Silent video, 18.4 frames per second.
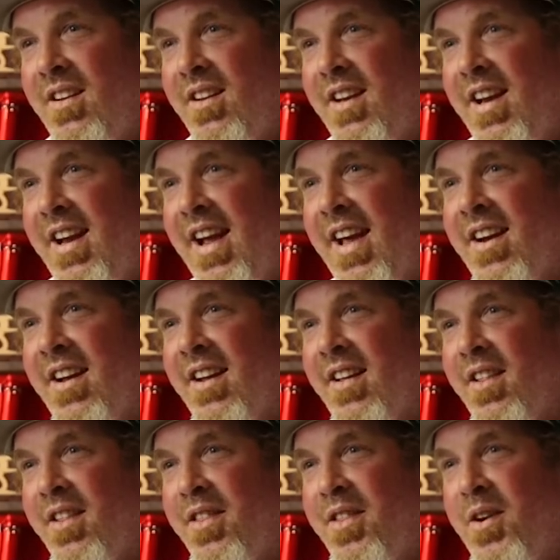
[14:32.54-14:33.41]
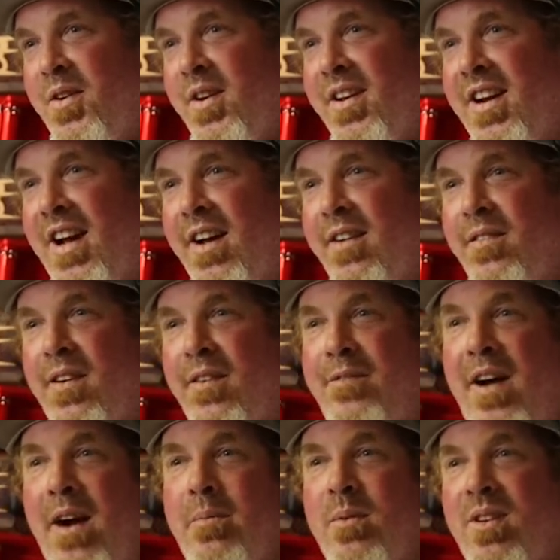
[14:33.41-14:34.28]
He had a
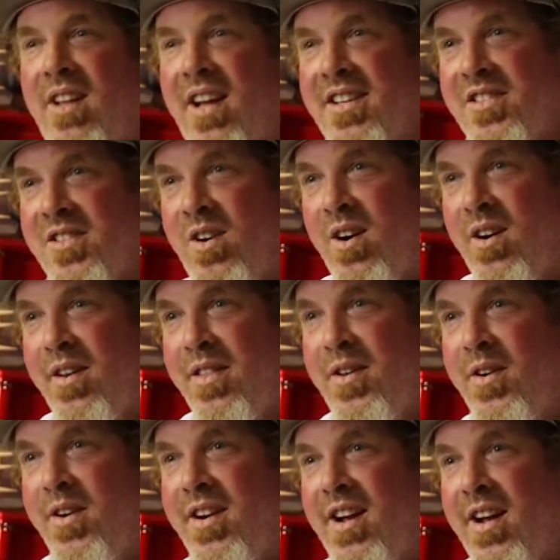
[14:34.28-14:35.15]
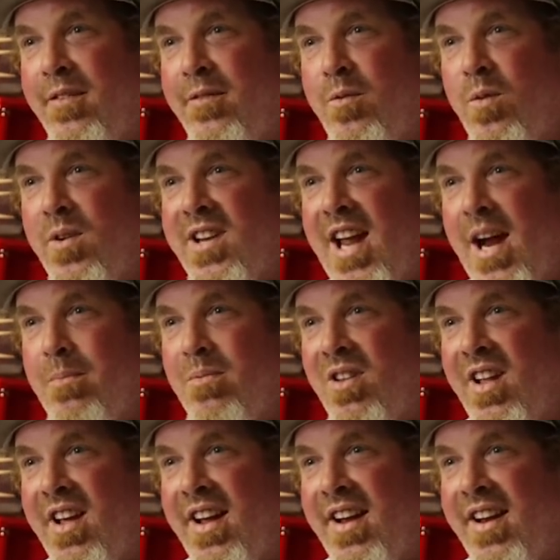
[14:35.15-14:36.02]
fiberglass car, 39 Ford
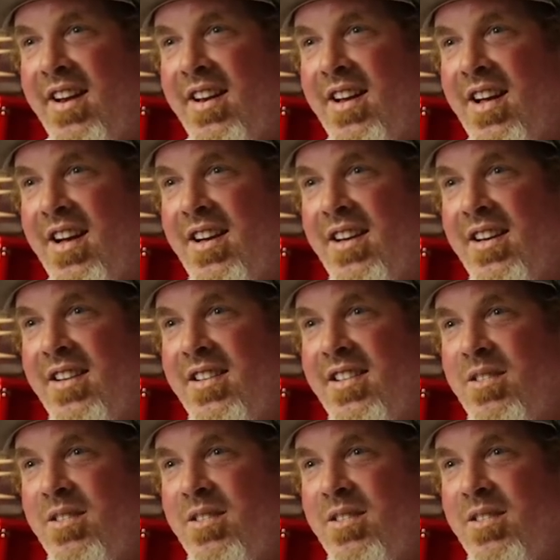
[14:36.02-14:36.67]
Cabriolet.